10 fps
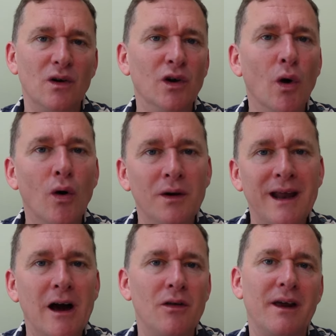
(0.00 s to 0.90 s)
law
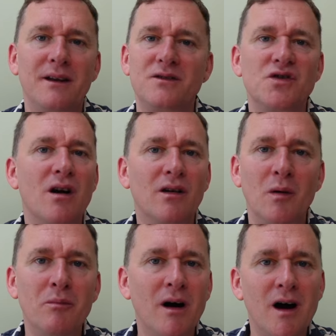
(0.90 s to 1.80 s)
now that a
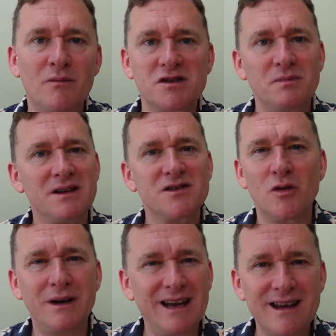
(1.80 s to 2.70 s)
chocolate bar must be so many